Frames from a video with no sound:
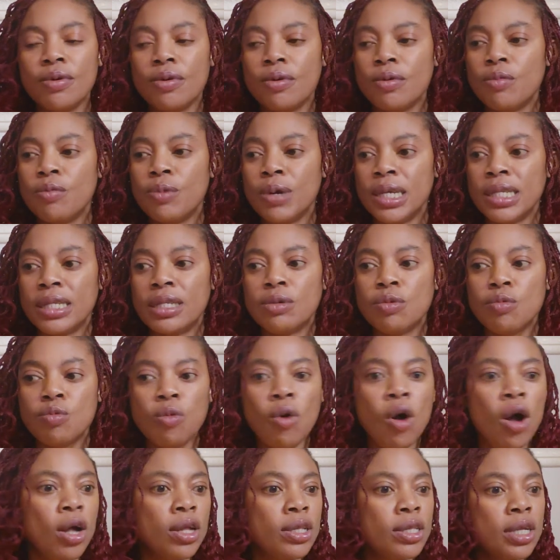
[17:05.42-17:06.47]
with
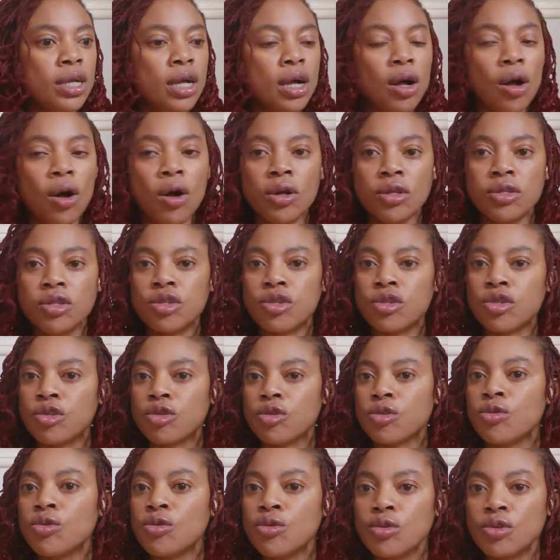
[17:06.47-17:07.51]
one or
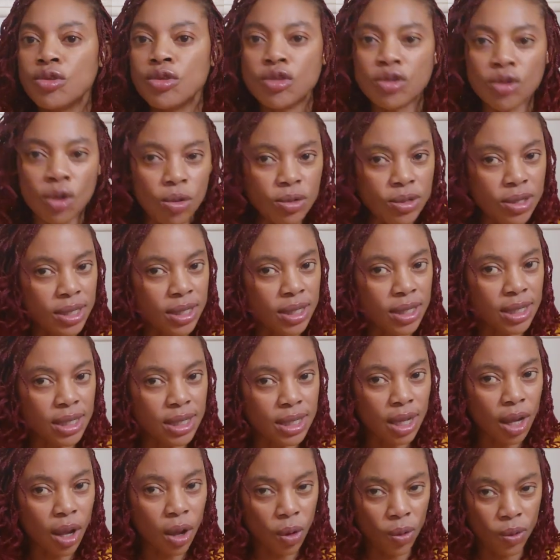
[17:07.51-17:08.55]
two
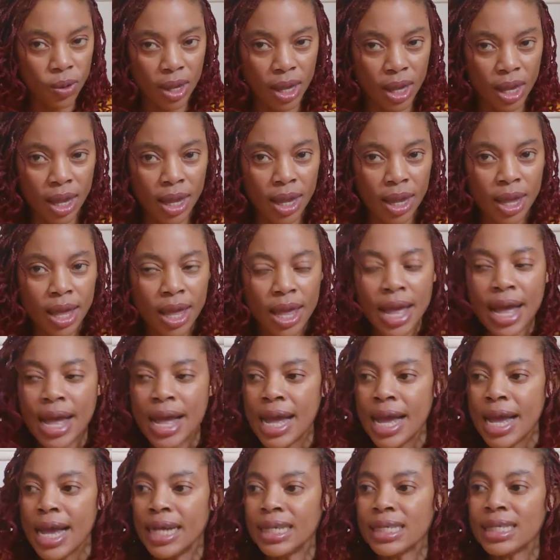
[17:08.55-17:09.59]
doses, okay?
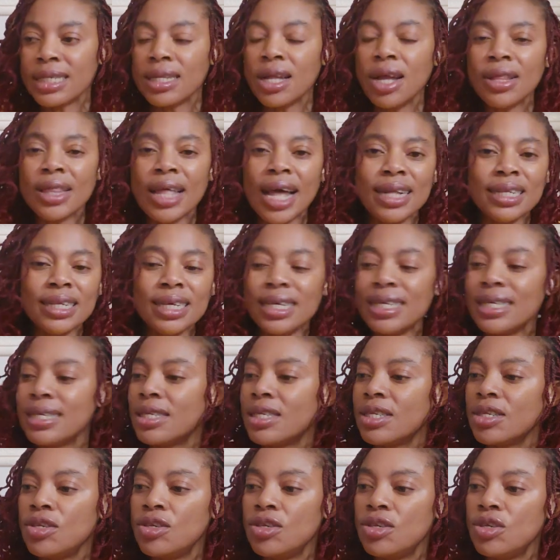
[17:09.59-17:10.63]
It's not that
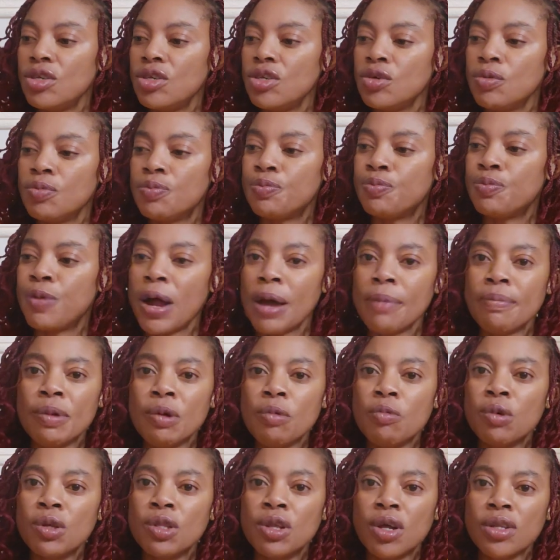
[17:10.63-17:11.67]
you probably
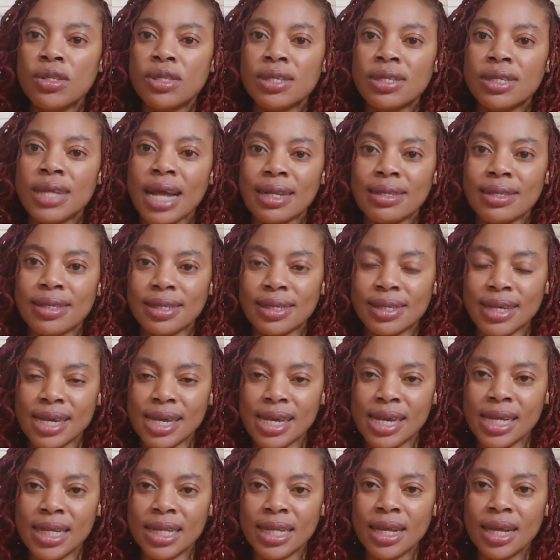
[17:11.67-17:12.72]
would not start
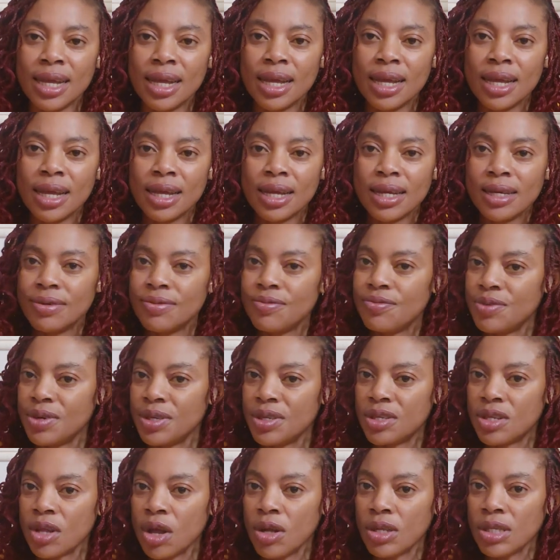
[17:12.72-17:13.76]
seeing
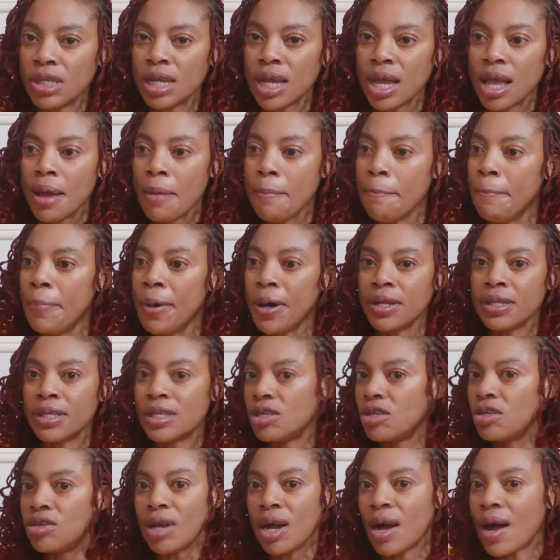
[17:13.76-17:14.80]
results, but
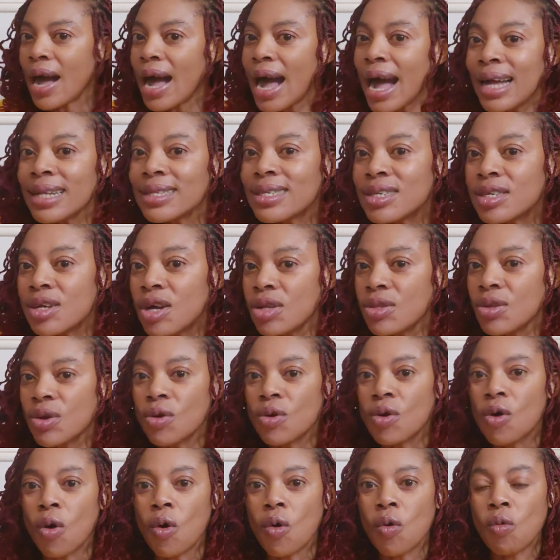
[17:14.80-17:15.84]
you aren't going to
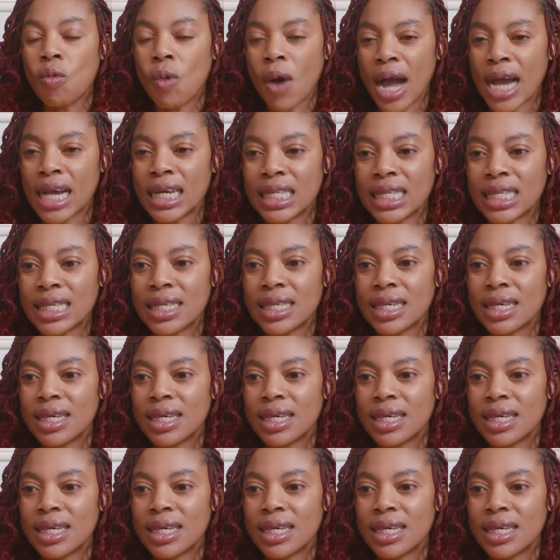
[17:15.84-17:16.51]
go white